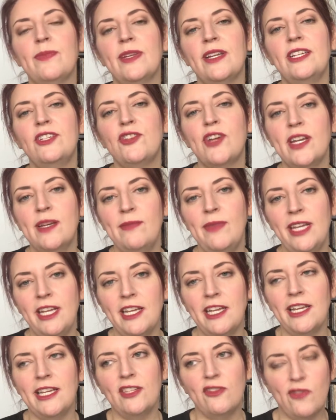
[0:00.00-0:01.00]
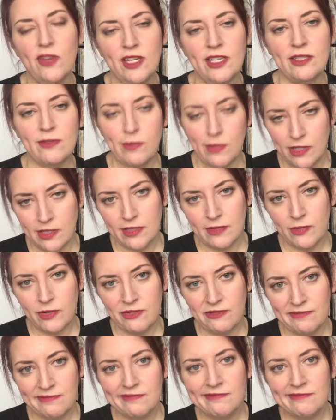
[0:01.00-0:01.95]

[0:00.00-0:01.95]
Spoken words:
but I try to make it as fun as possible.